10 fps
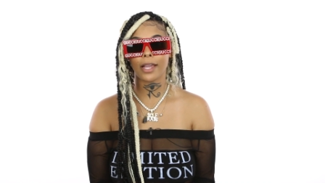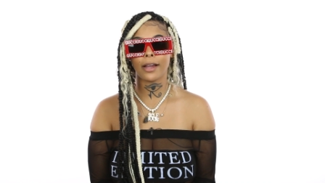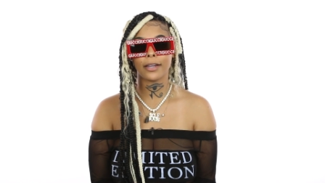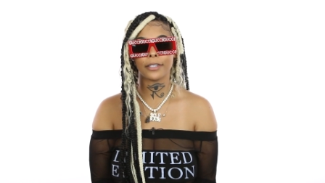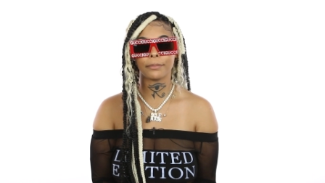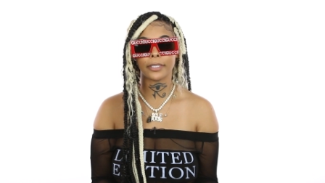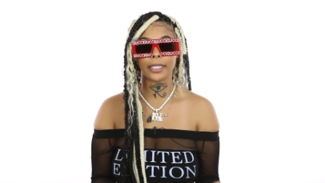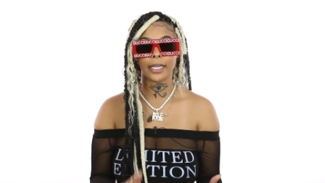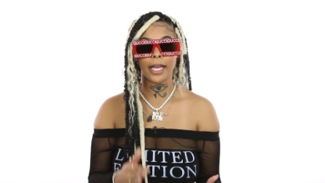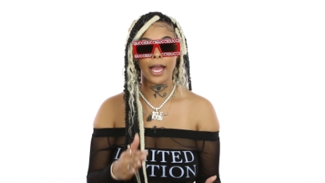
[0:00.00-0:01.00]
Um, but
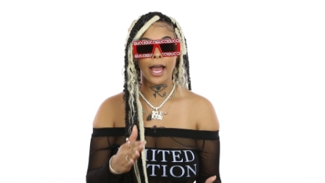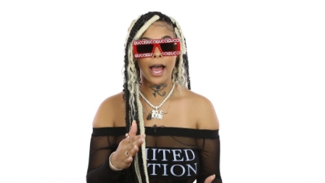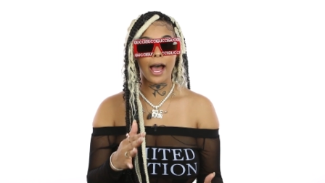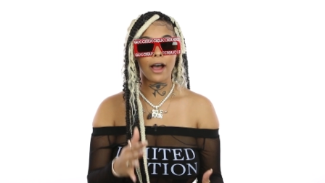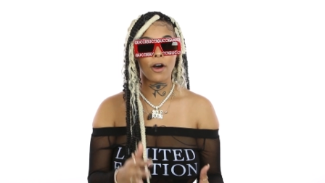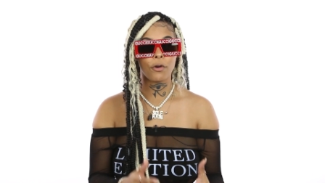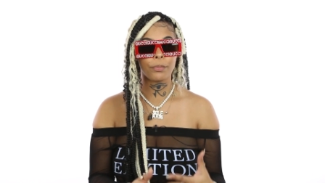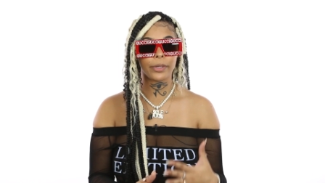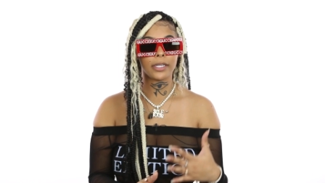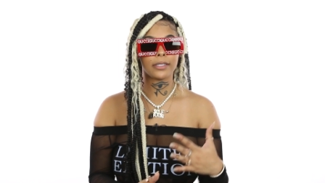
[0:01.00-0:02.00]
it, I
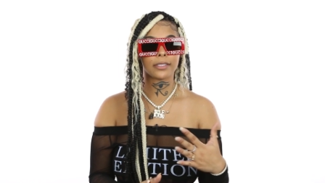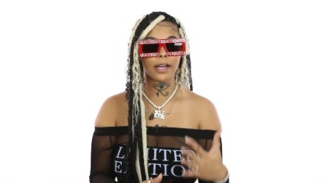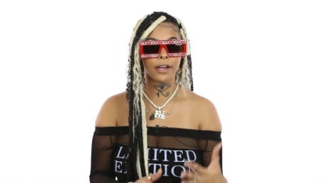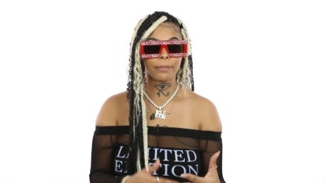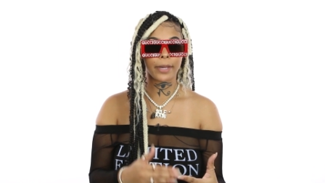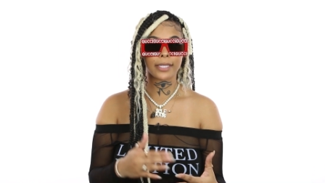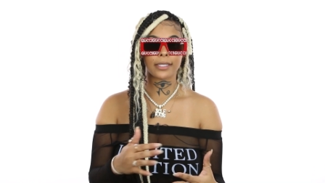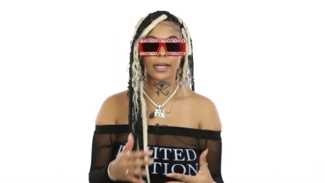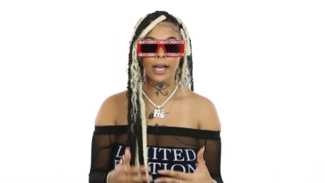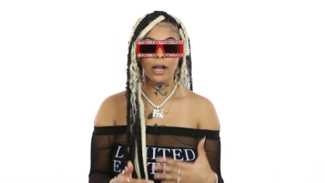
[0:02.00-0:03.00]
opened up as
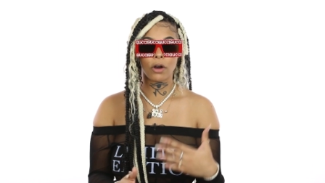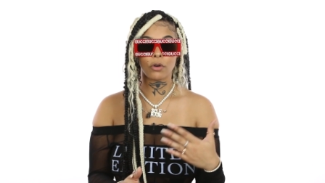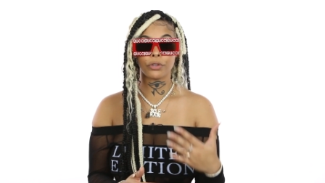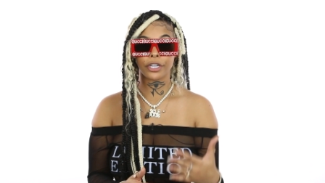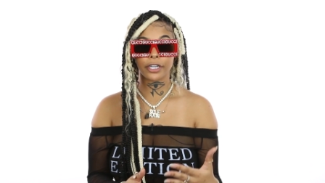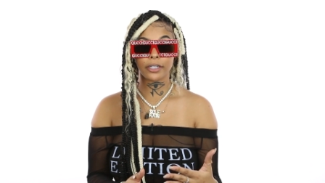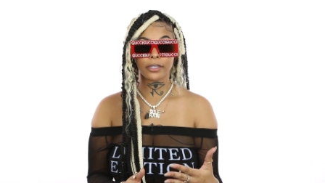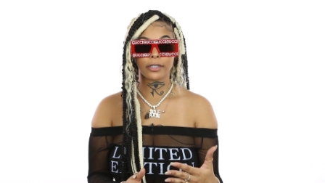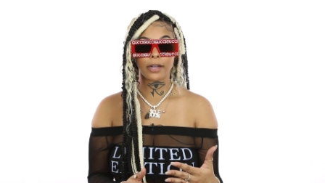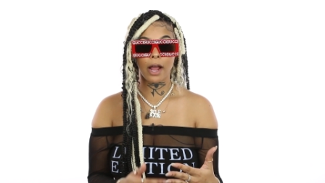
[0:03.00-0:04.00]
I got older
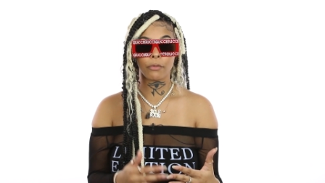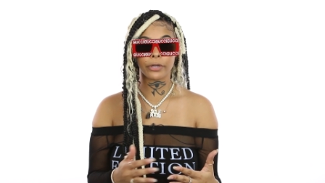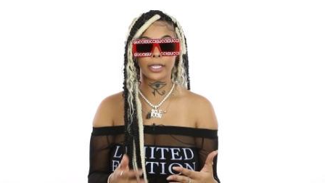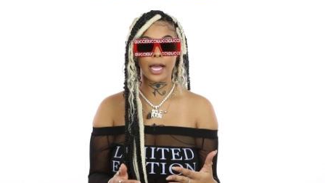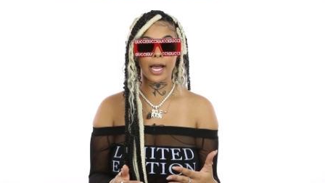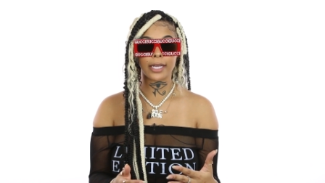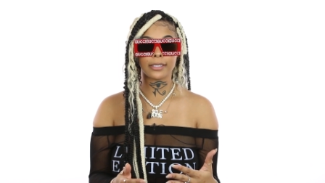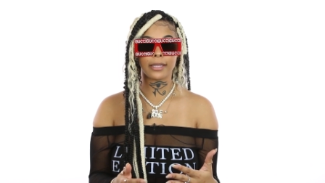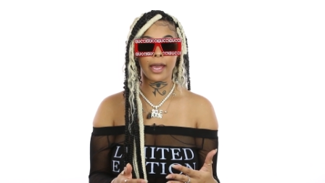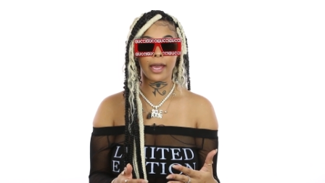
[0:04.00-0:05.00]
I
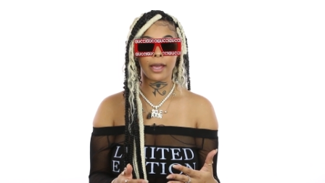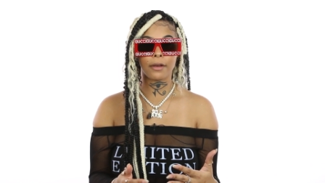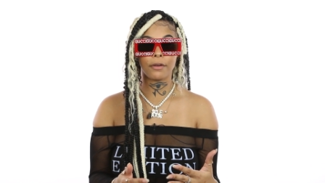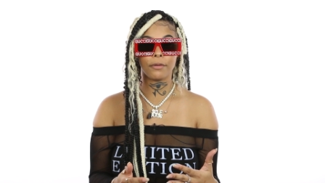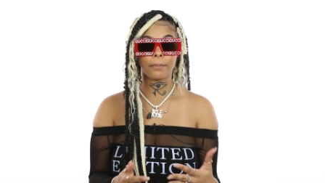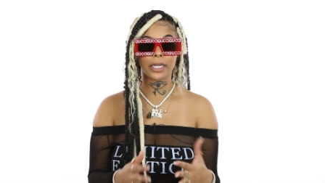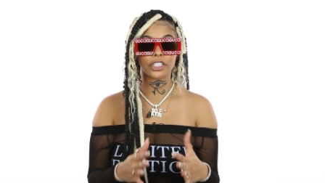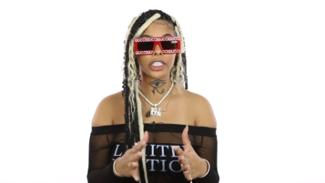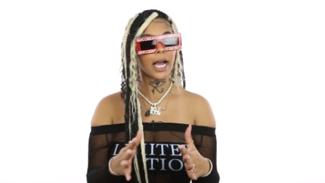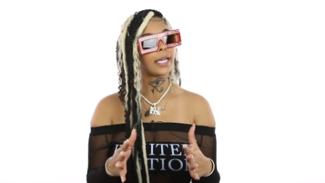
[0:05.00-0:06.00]
realized that my
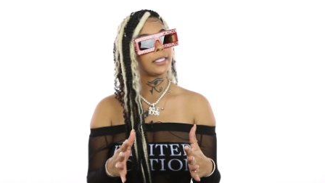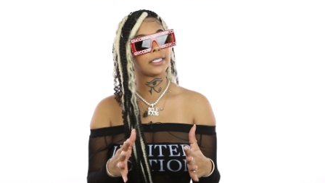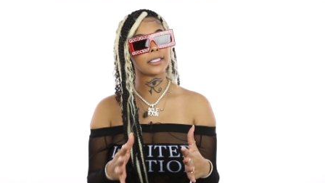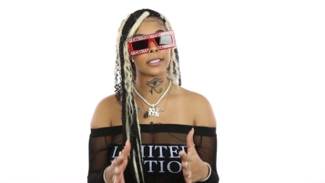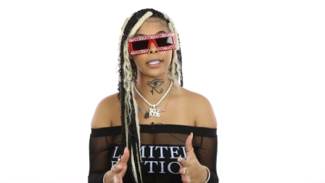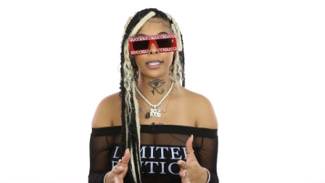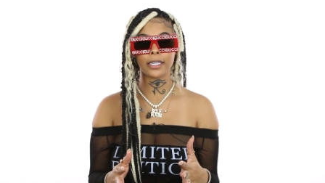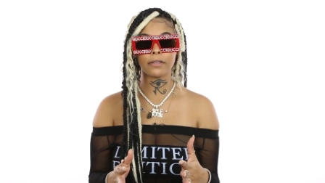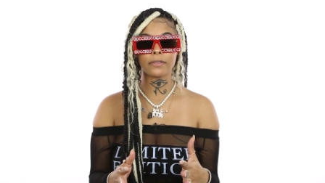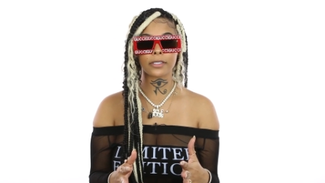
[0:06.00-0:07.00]
shyness
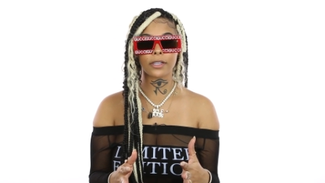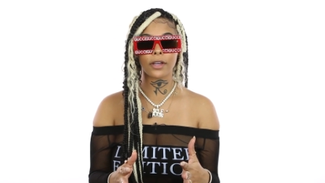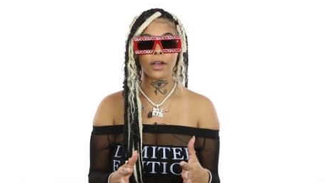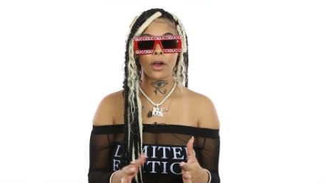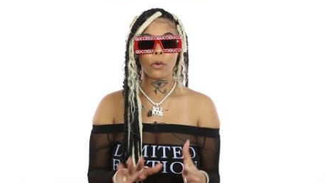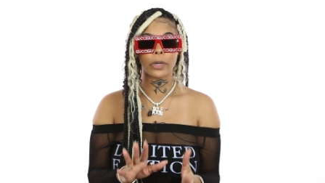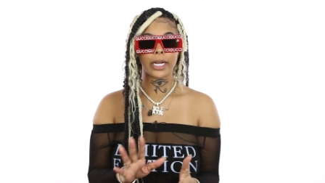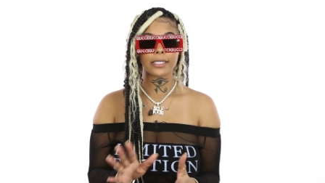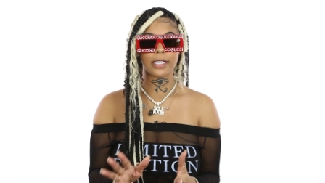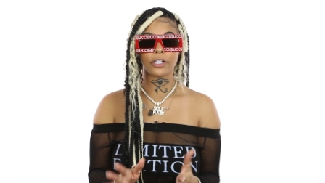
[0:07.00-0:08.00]
leaves when
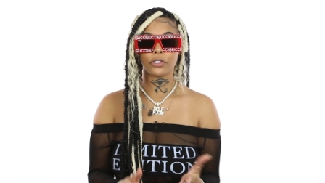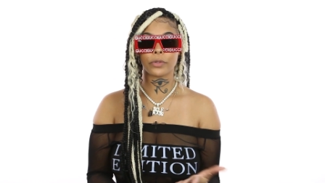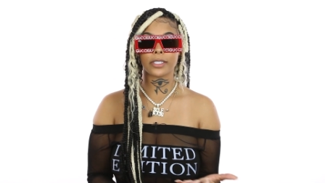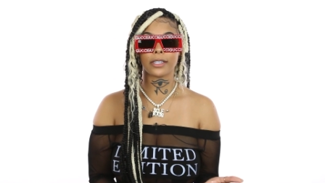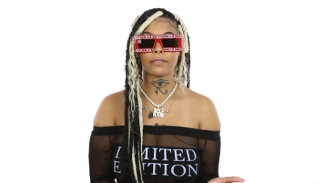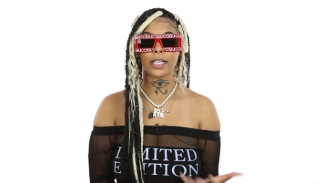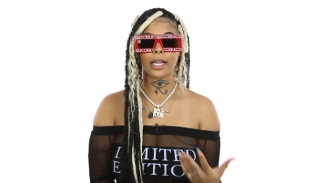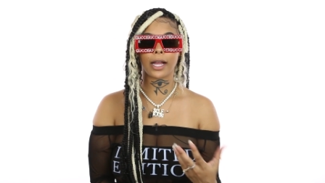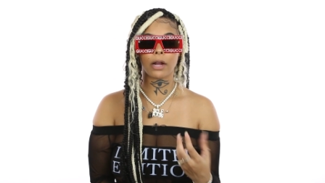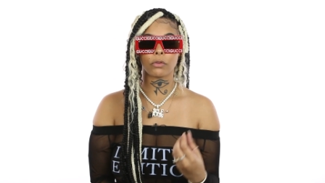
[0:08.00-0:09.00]
I start doing stuff that
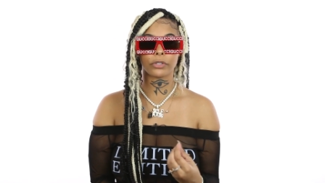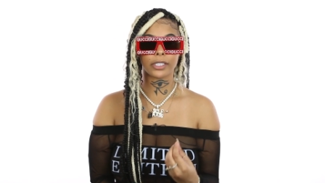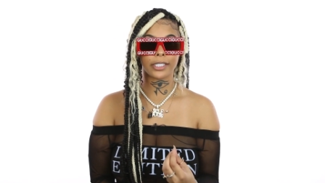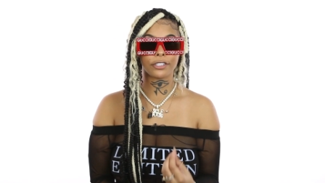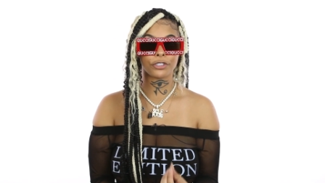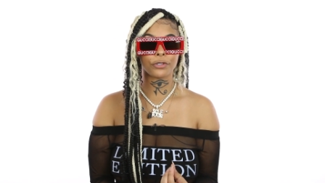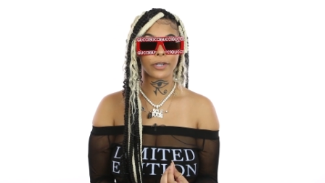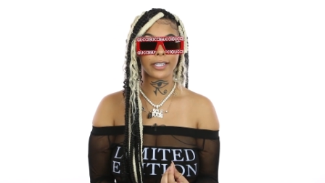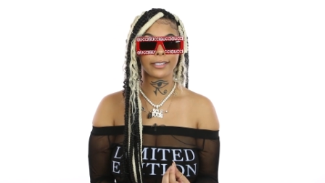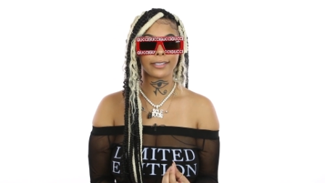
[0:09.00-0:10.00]
like I really
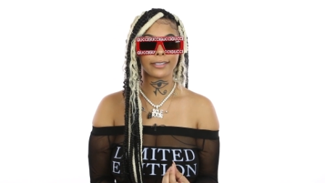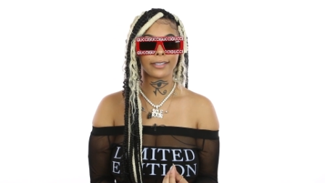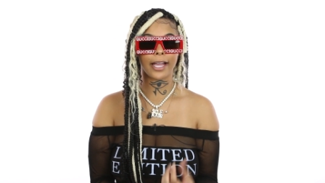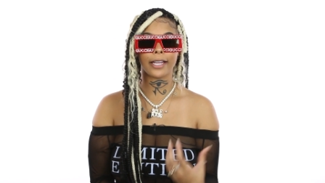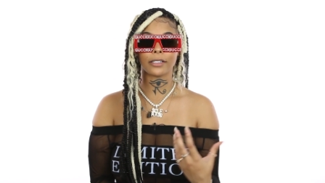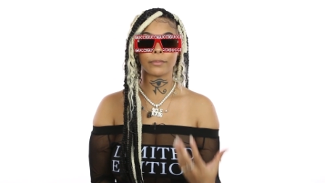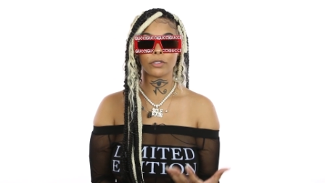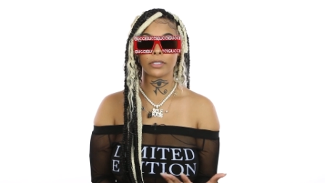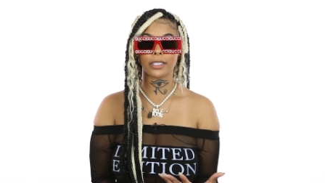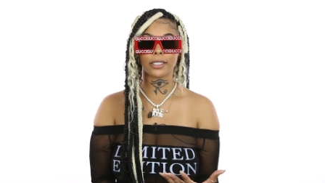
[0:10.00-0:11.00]
enjoy, like
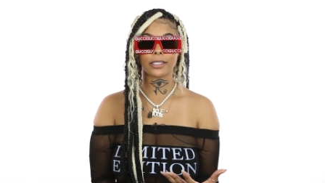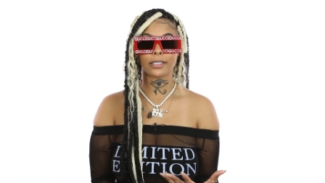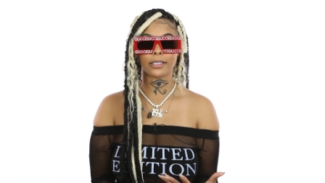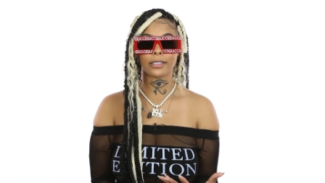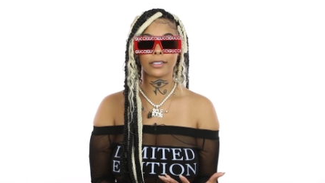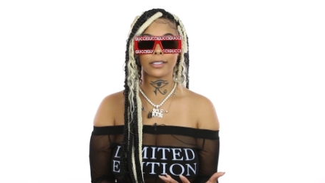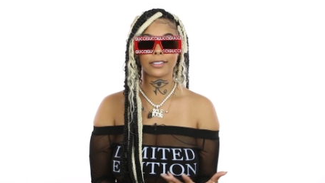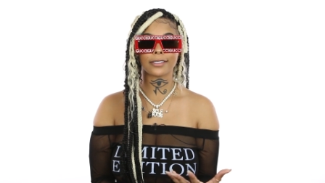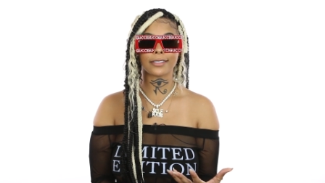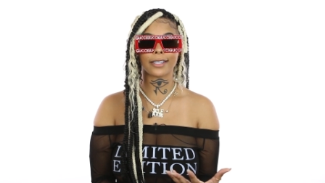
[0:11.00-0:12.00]
music.
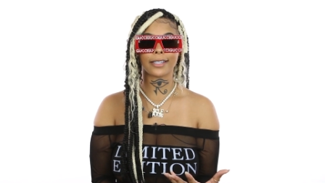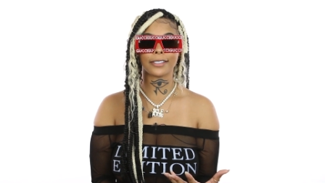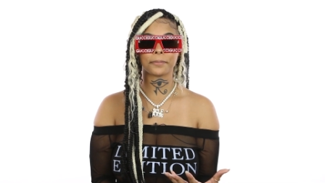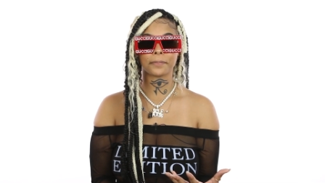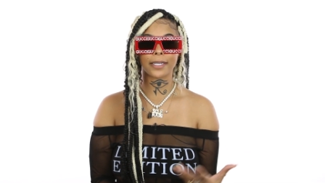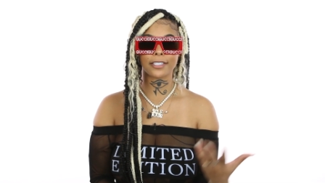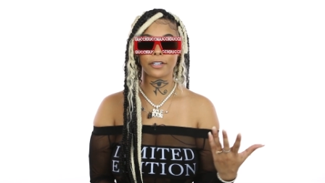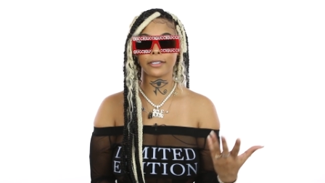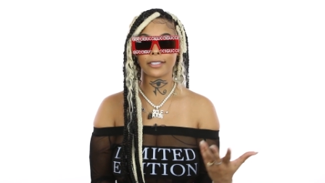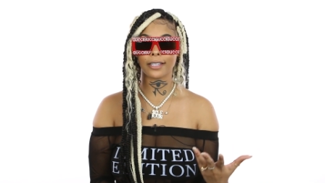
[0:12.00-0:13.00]
It's just like I
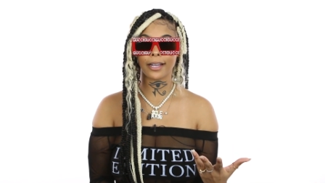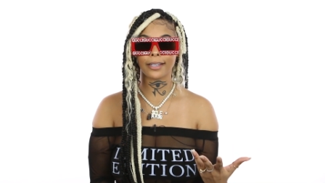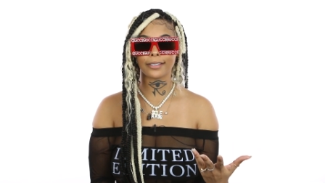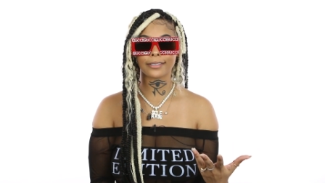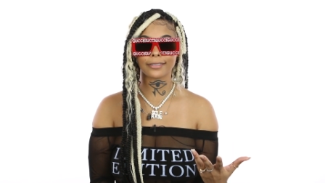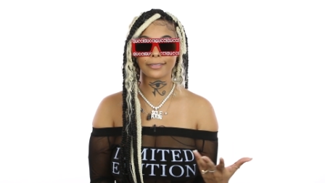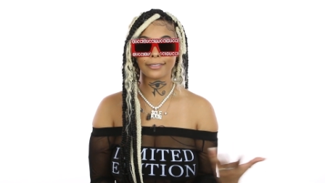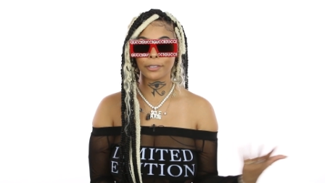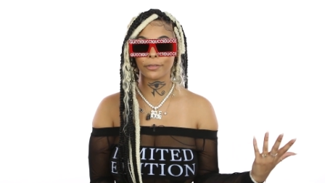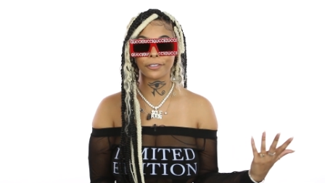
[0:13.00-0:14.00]
turn into like
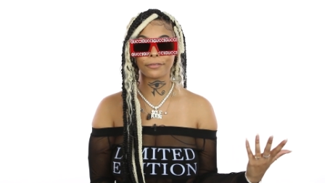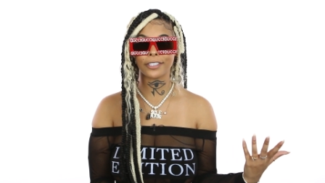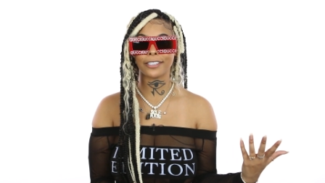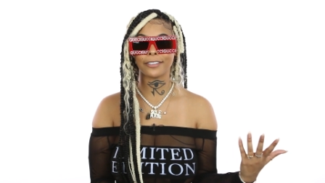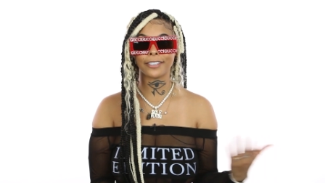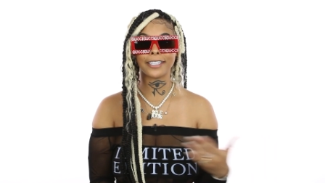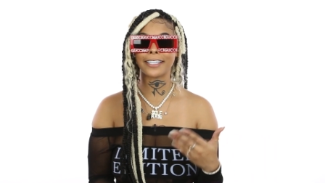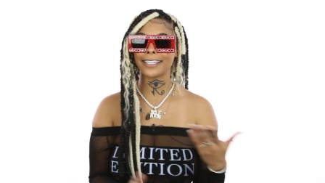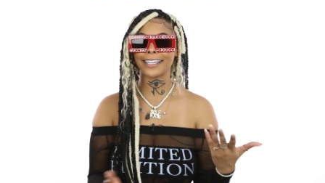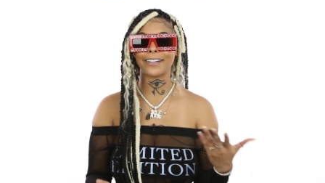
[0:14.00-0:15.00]
Lebraa Deville,
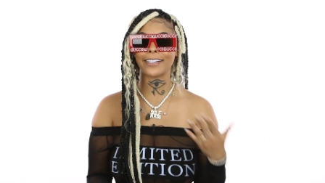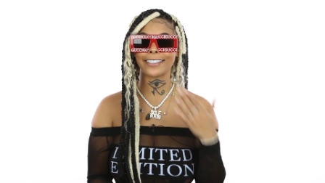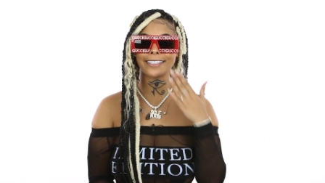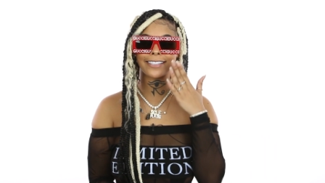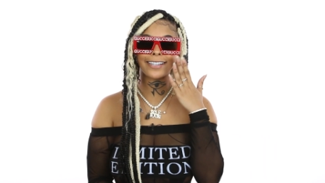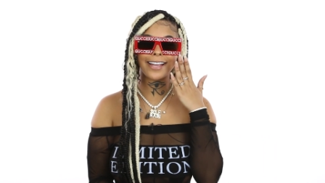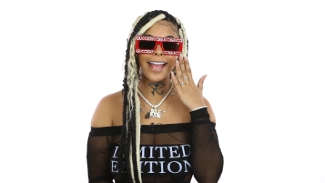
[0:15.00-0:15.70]
another character.